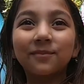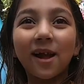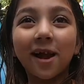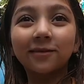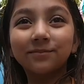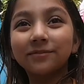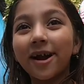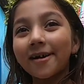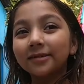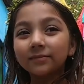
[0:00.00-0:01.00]
Yes, this
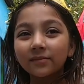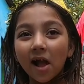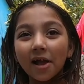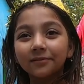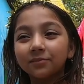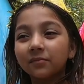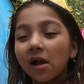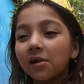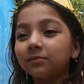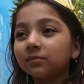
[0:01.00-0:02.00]
is very sweet
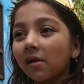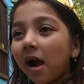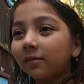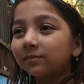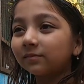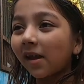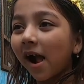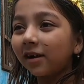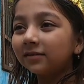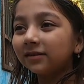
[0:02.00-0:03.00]
and
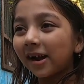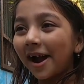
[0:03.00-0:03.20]
tasty.